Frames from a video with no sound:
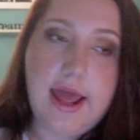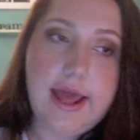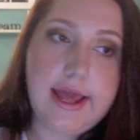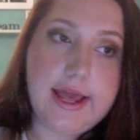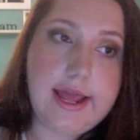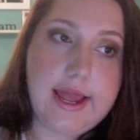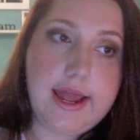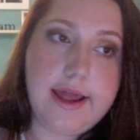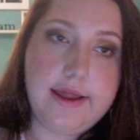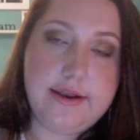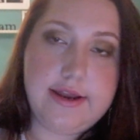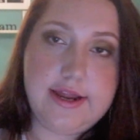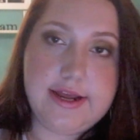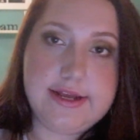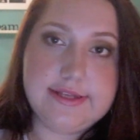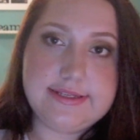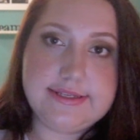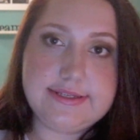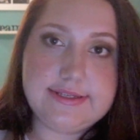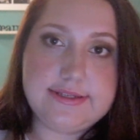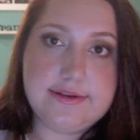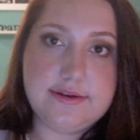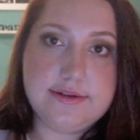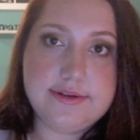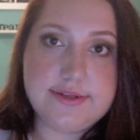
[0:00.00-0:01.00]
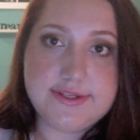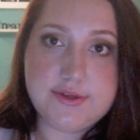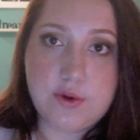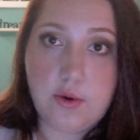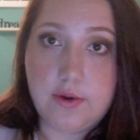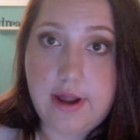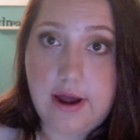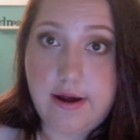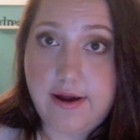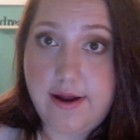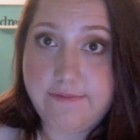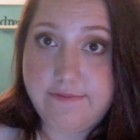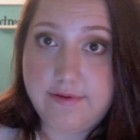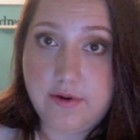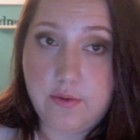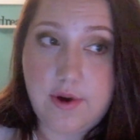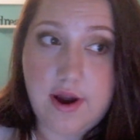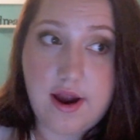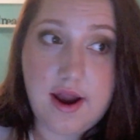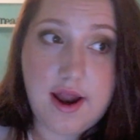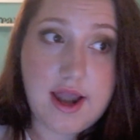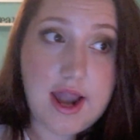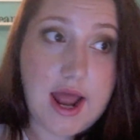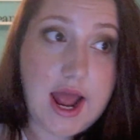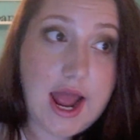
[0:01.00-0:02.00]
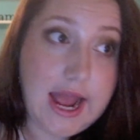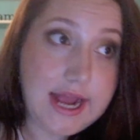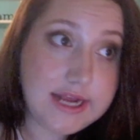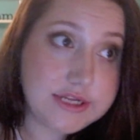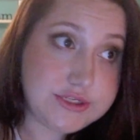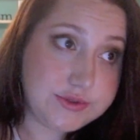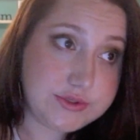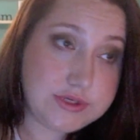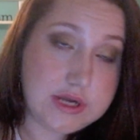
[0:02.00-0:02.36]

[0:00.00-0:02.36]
and it's sold out everywhere, and I do